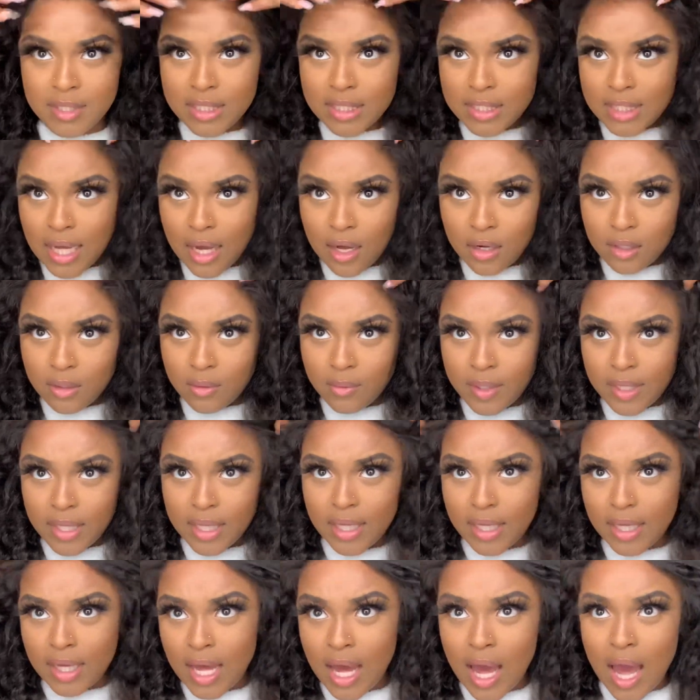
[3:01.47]
style the
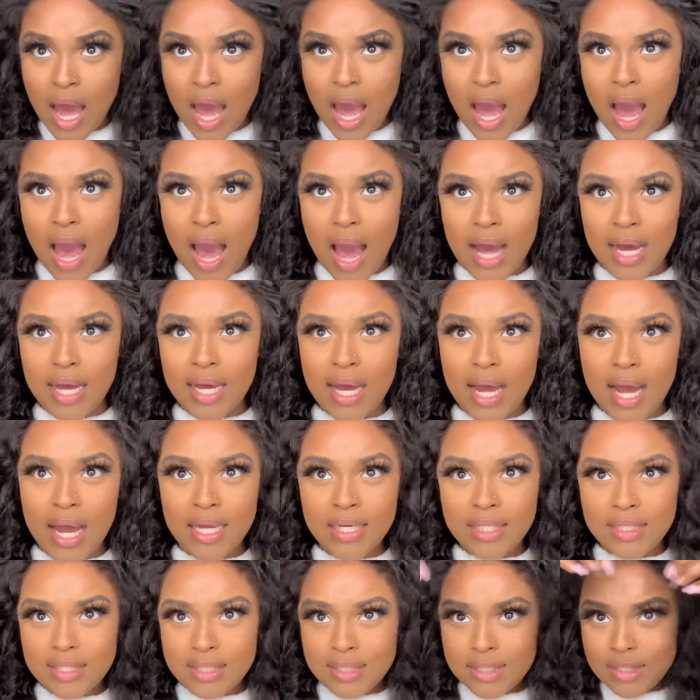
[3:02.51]
wig. I
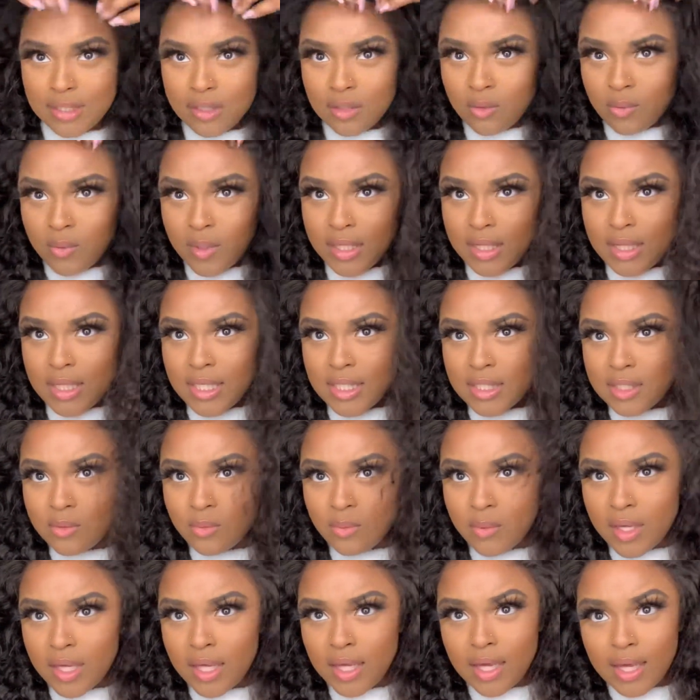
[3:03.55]
kinda, with this
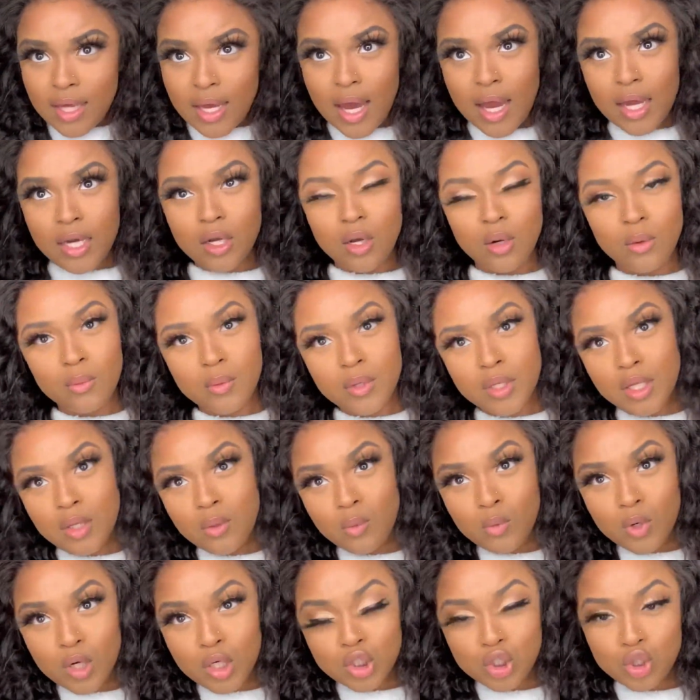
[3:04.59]
wig, I don't really
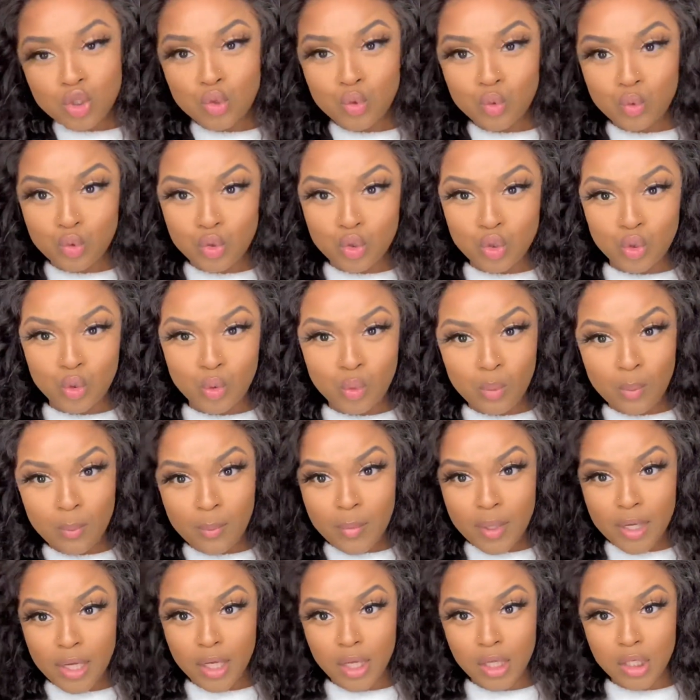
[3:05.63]
want to do
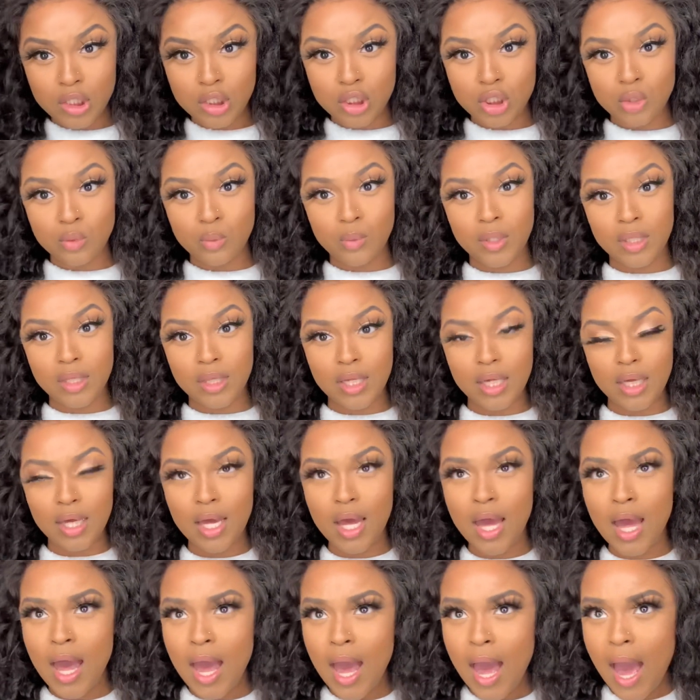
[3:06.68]
much with it.
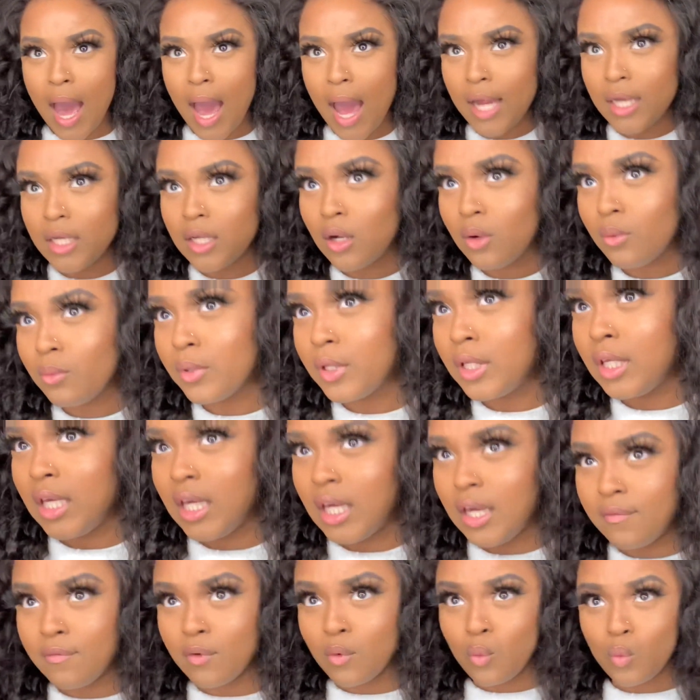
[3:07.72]
I don't really
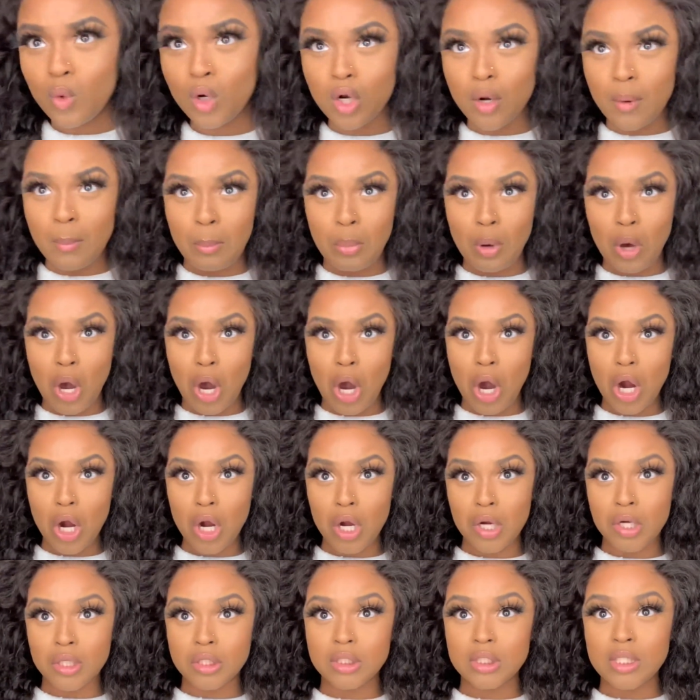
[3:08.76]
even want to
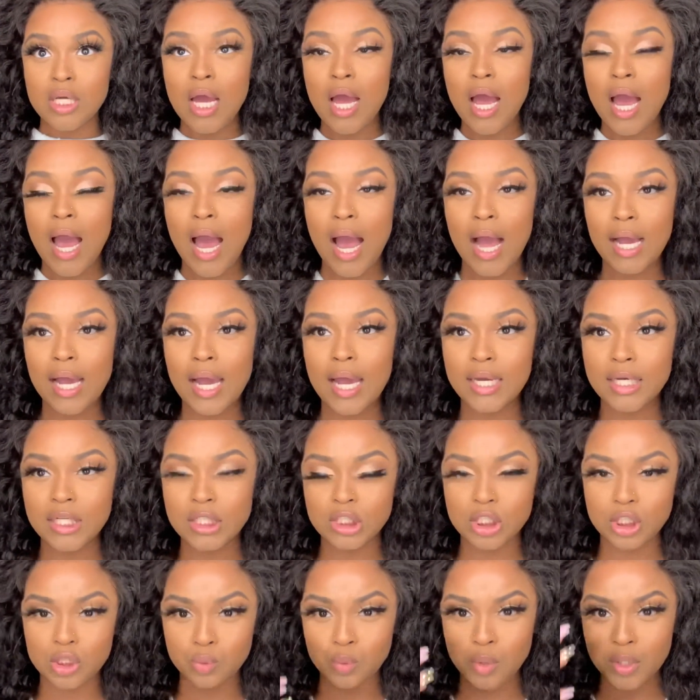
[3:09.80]
part. I kinda
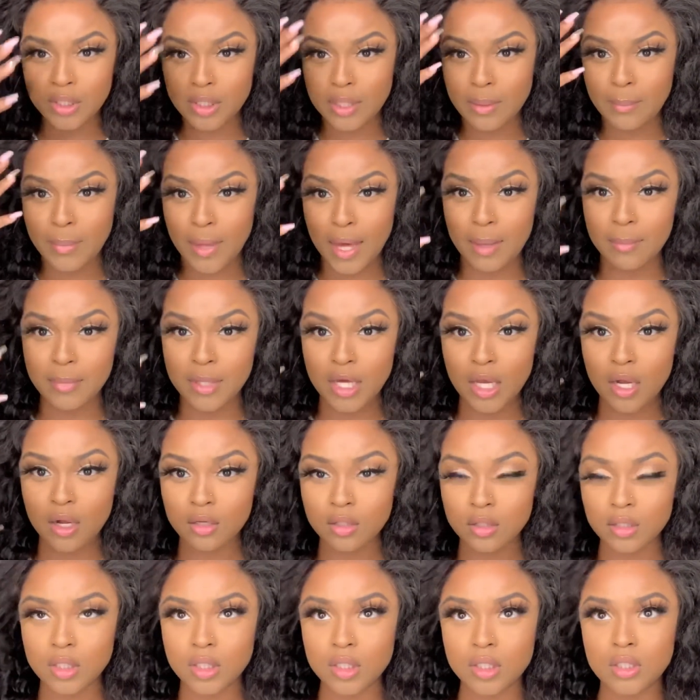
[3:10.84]
just want the baby hair
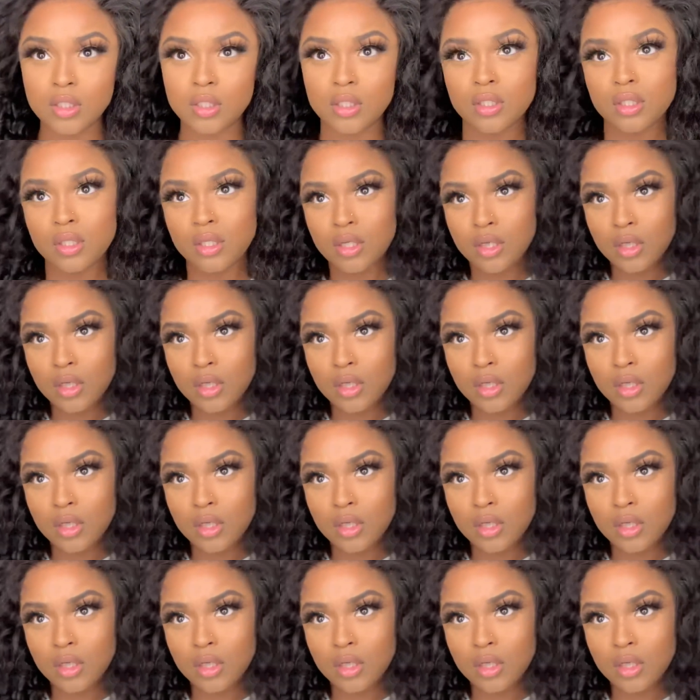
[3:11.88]
look